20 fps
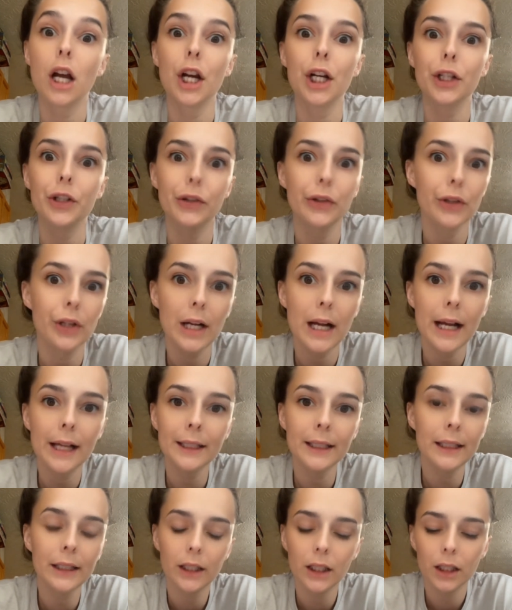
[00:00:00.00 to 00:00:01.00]
grind
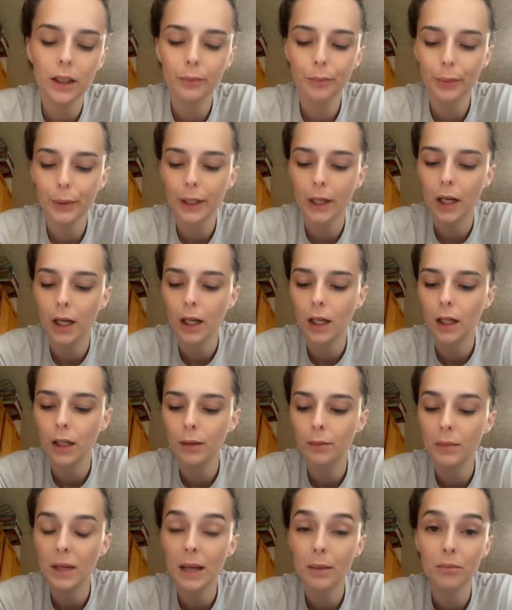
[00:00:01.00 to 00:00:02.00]
it up,
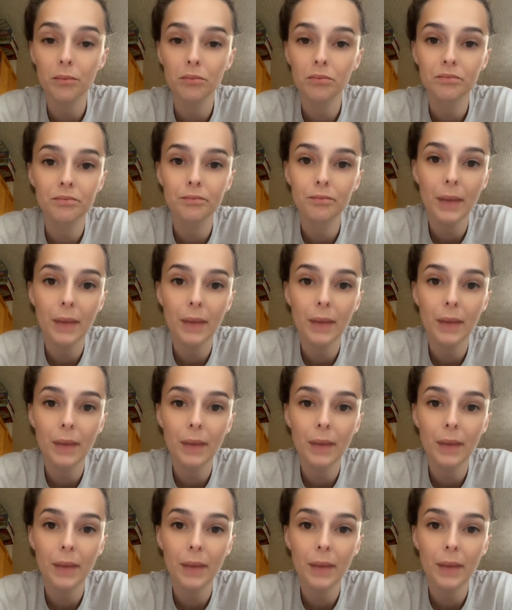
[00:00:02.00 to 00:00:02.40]
and